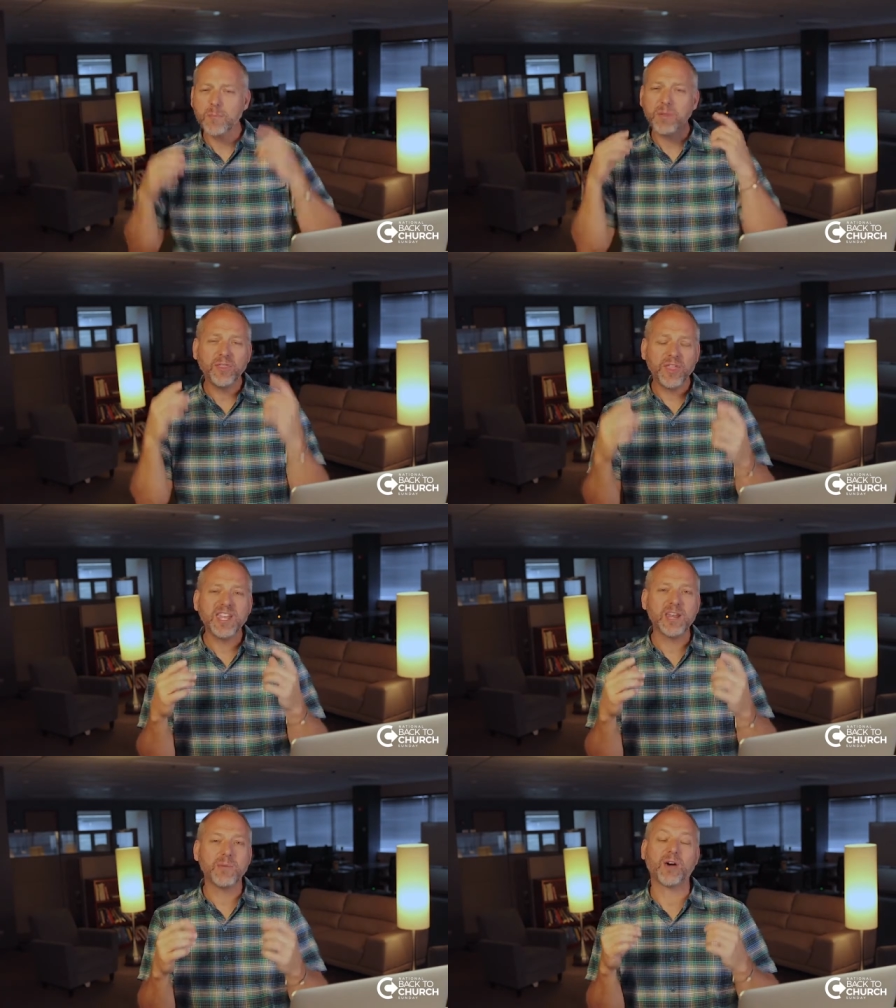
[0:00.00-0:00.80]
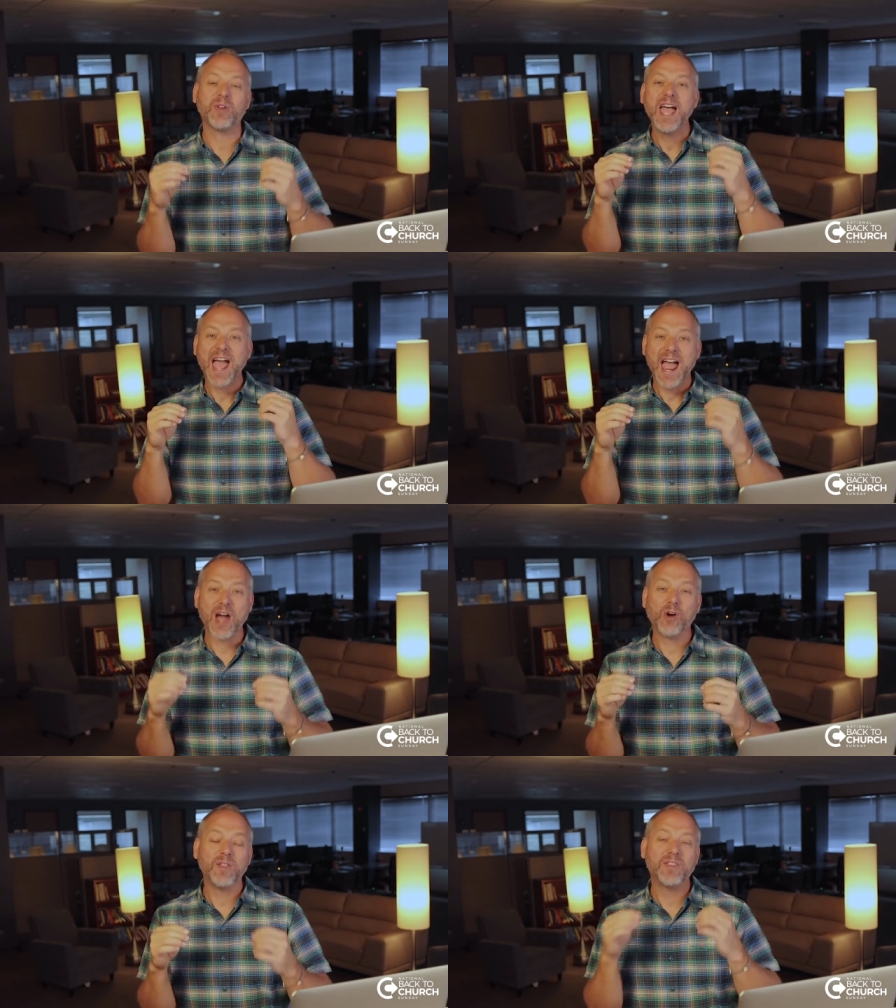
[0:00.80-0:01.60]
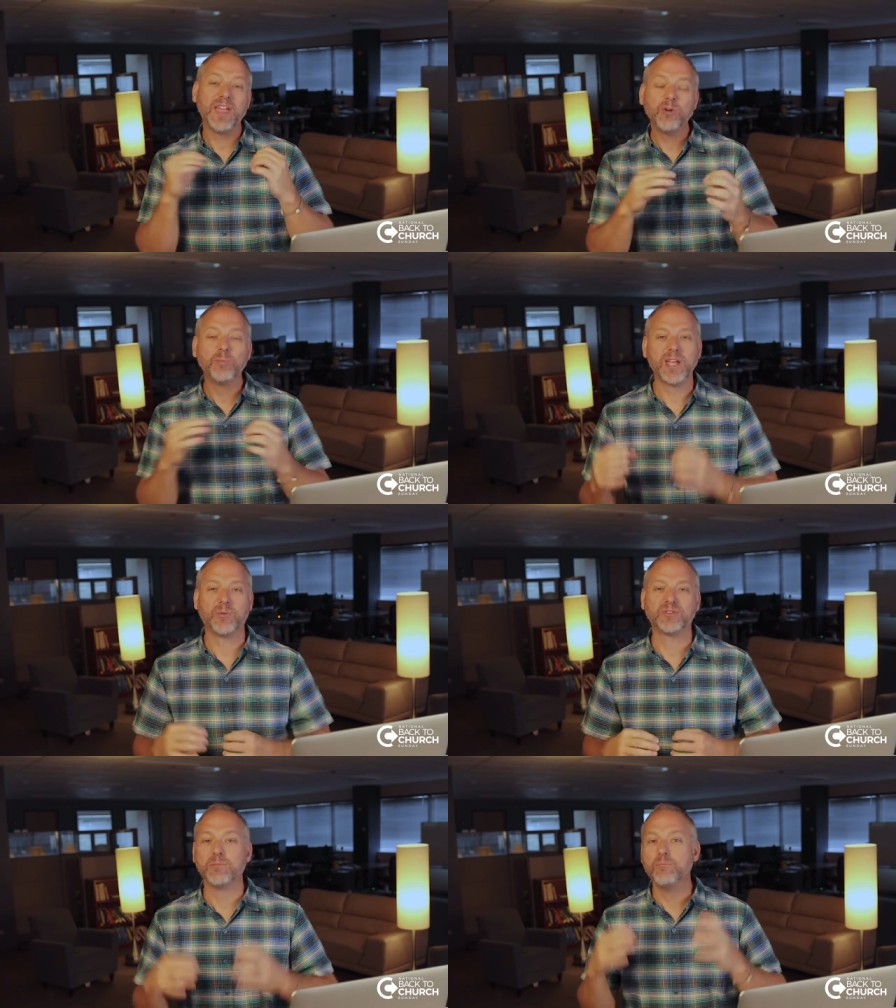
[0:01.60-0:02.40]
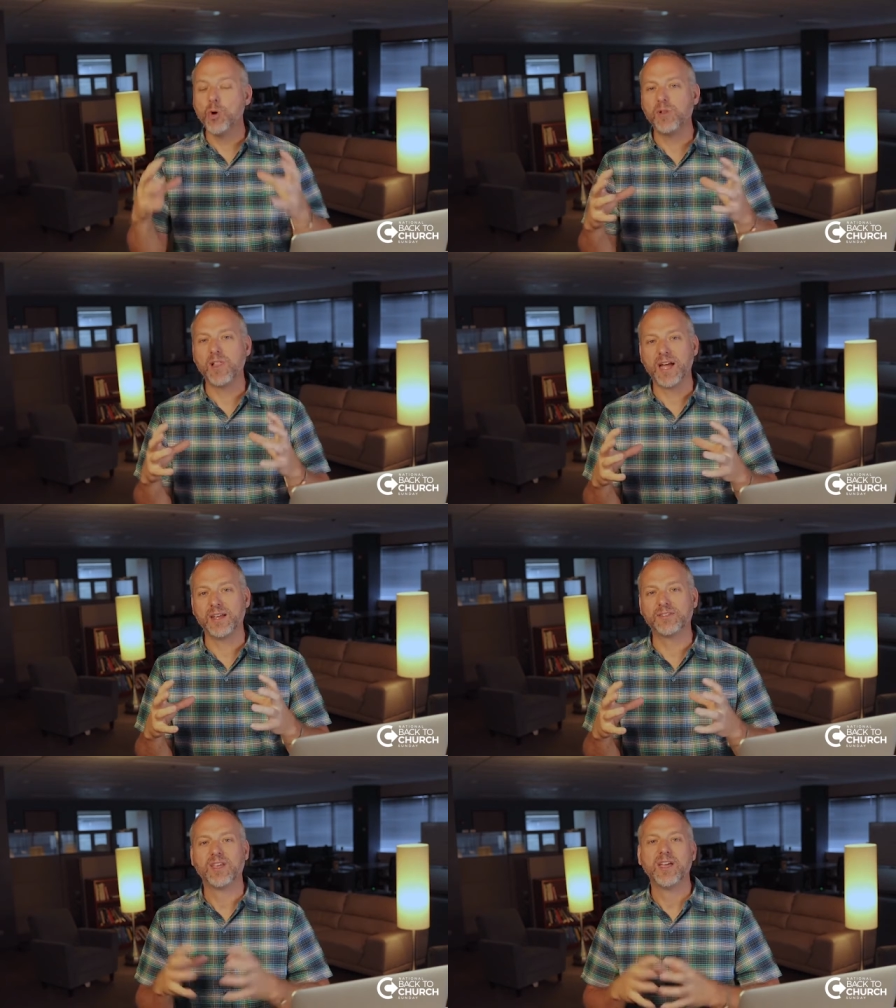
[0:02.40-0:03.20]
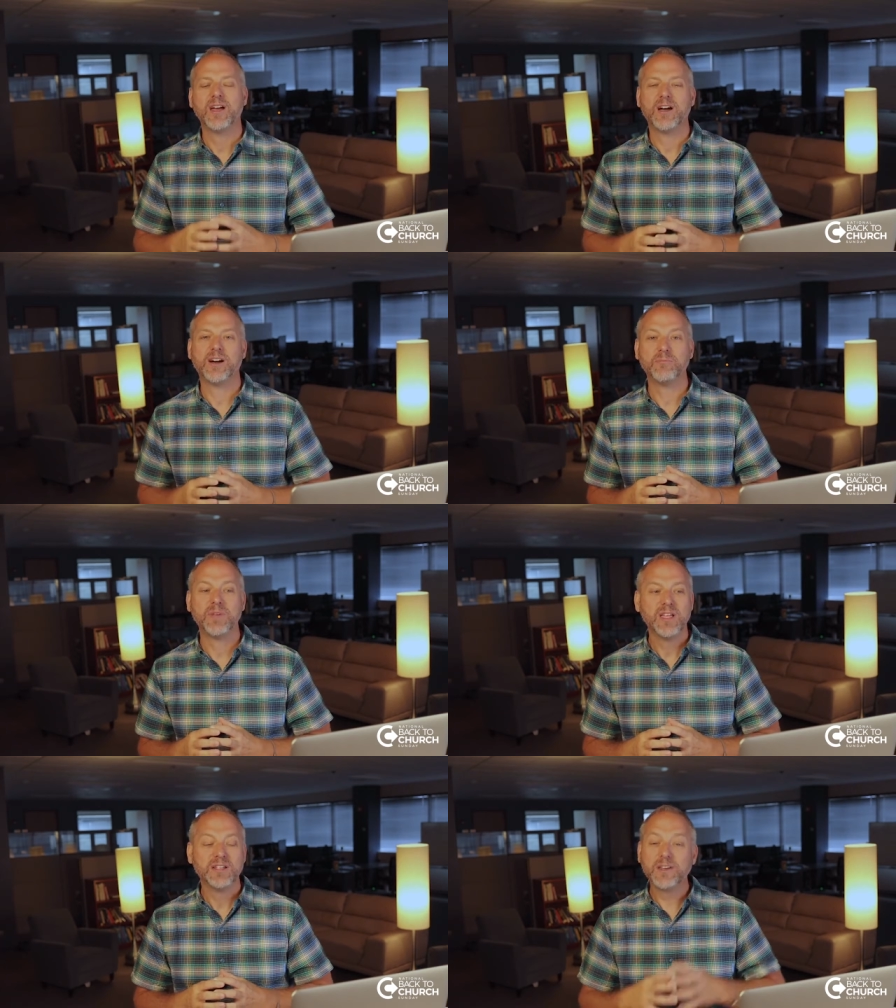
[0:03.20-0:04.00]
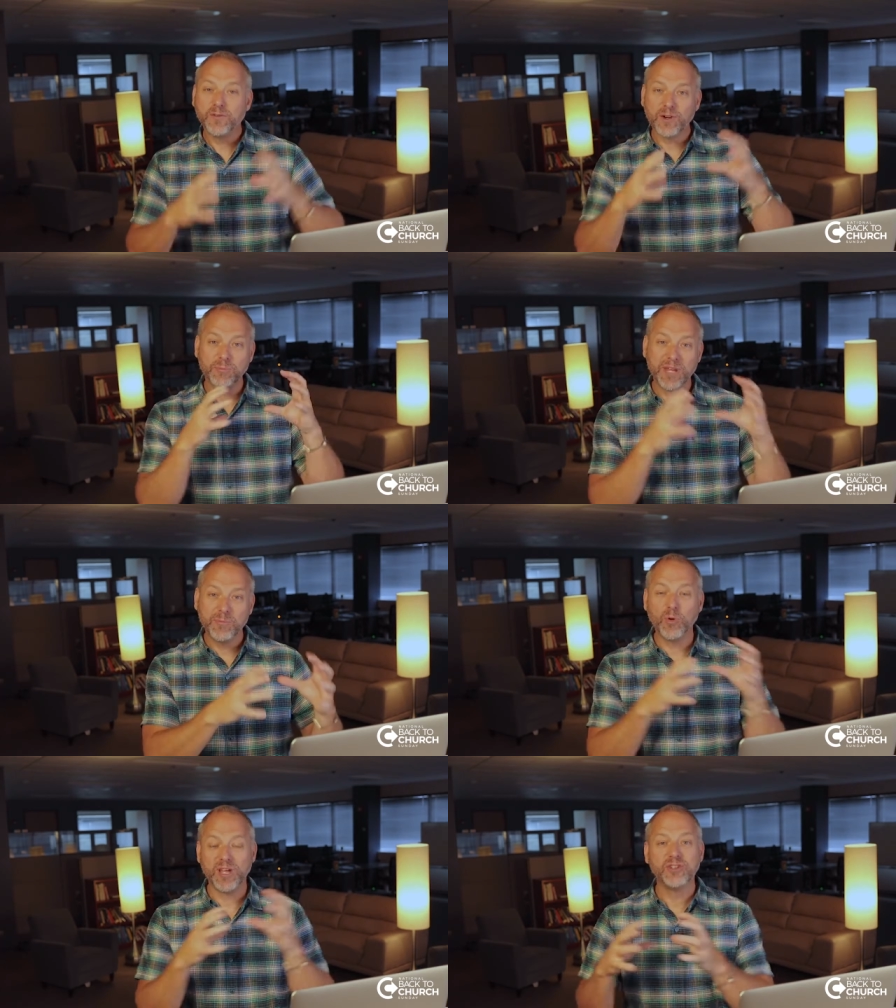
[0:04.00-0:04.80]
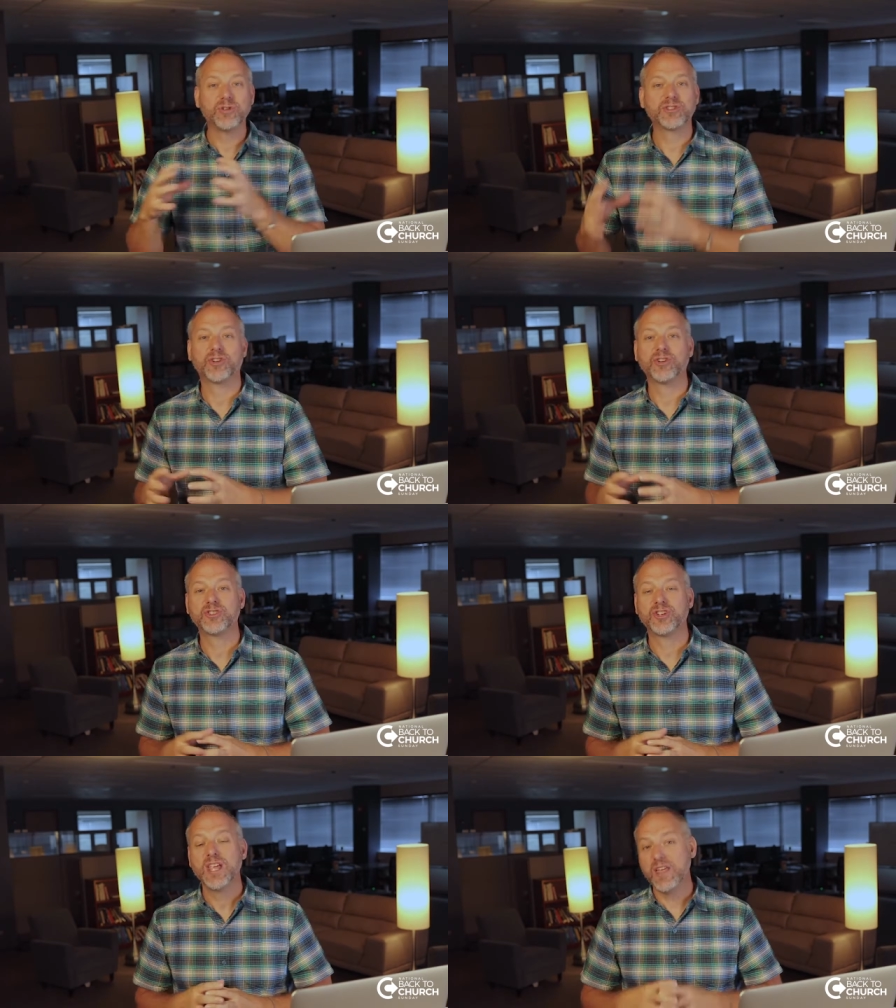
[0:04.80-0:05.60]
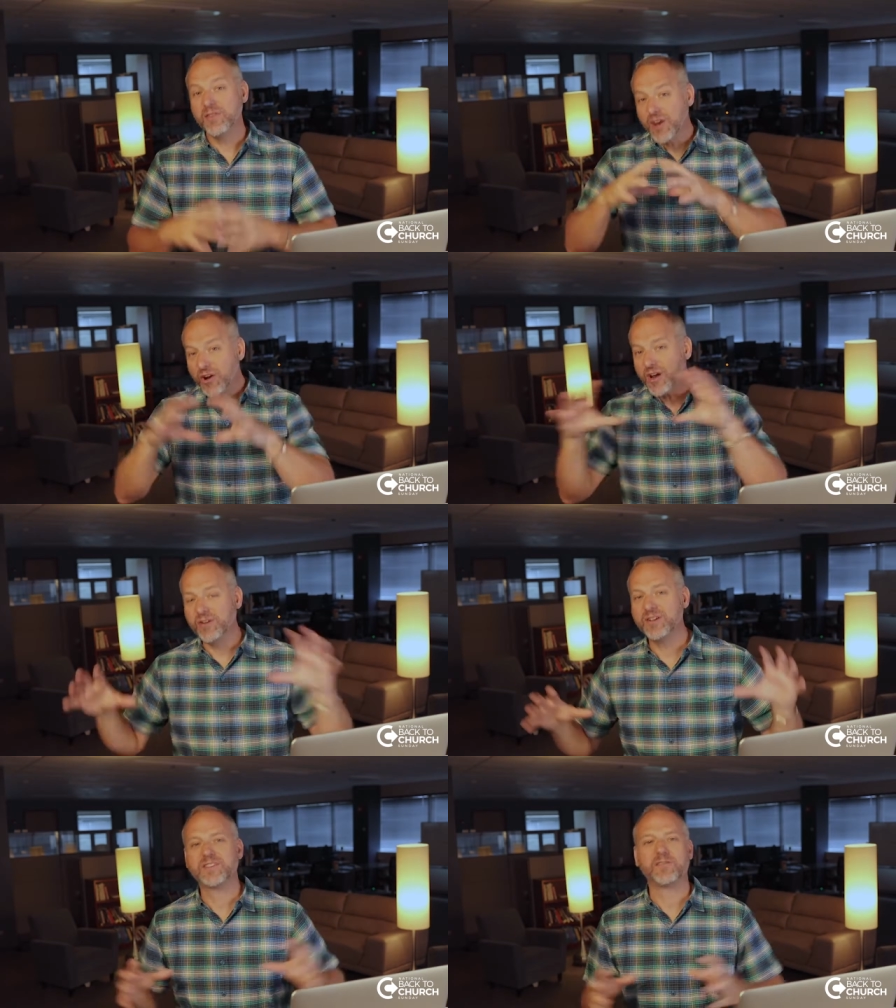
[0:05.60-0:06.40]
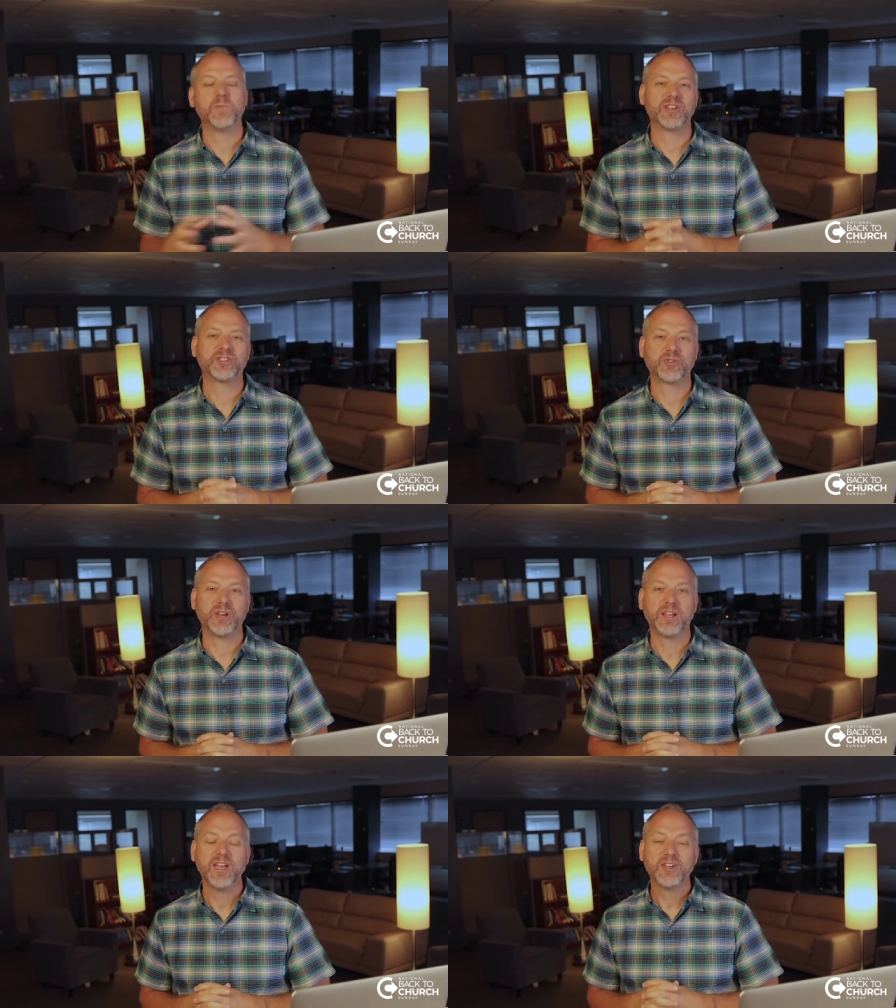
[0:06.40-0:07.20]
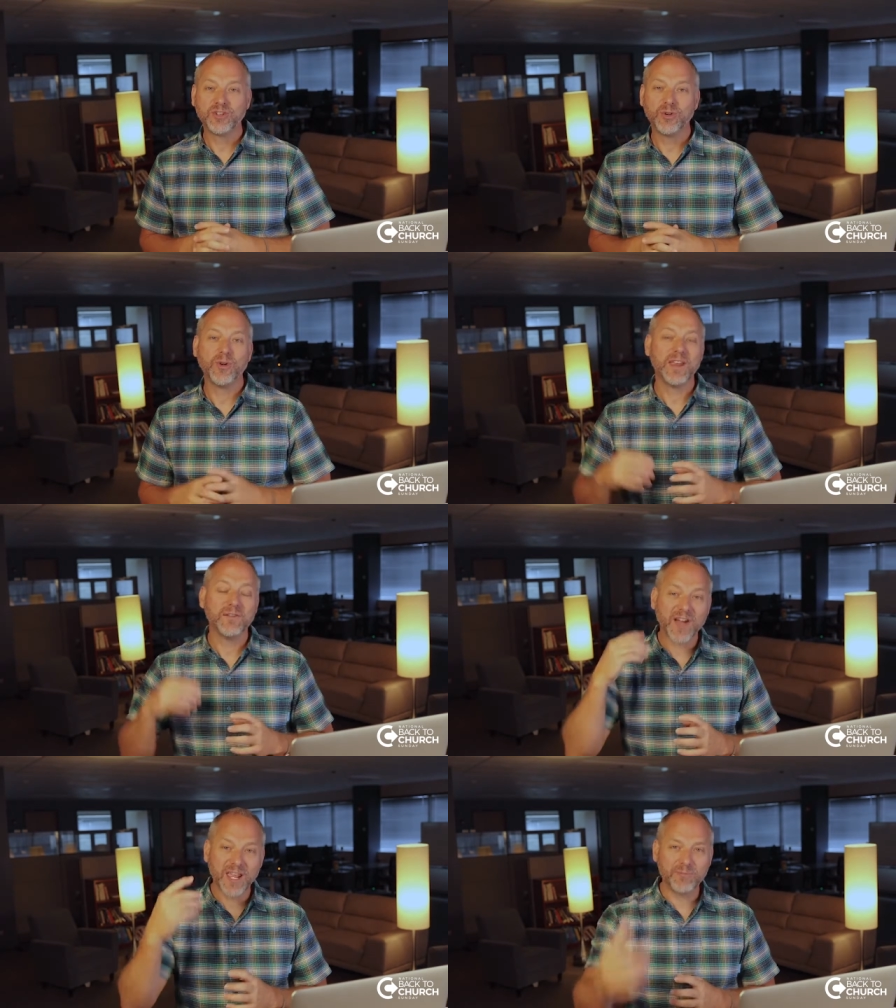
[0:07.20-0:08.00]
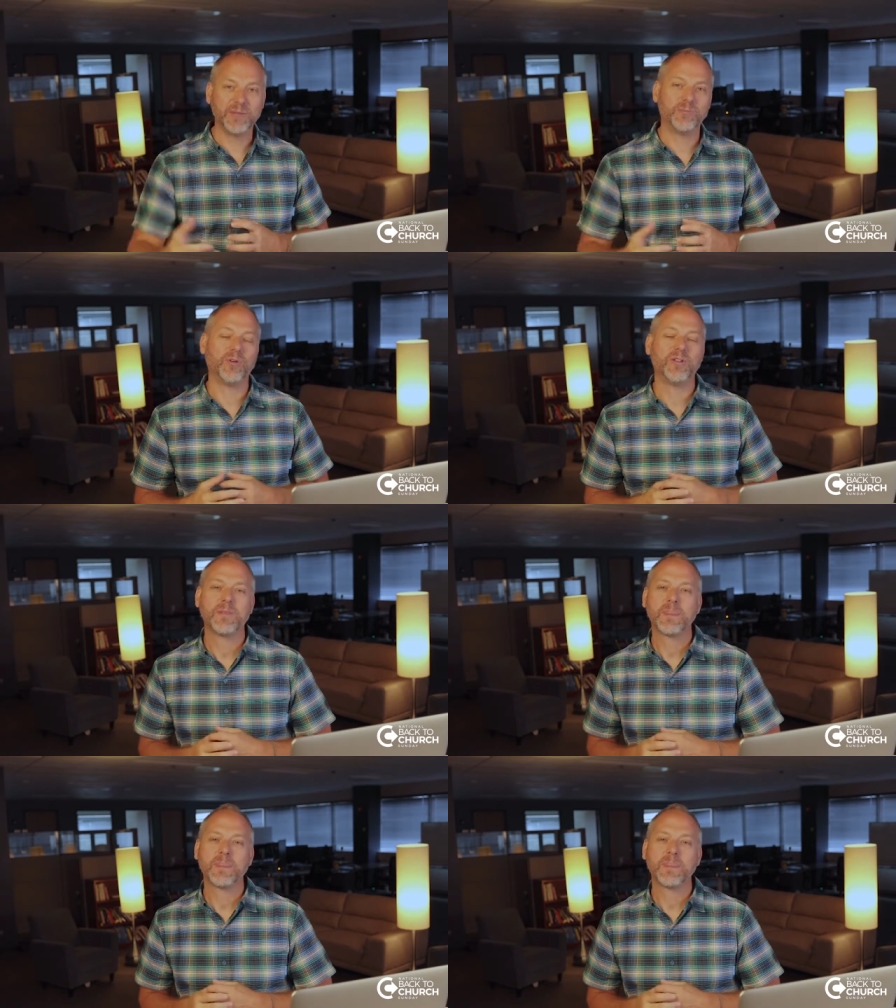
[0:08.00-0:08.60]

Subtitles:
Be thinking about how they will be able to mobilize different people in your church in their areas of ministry to invite people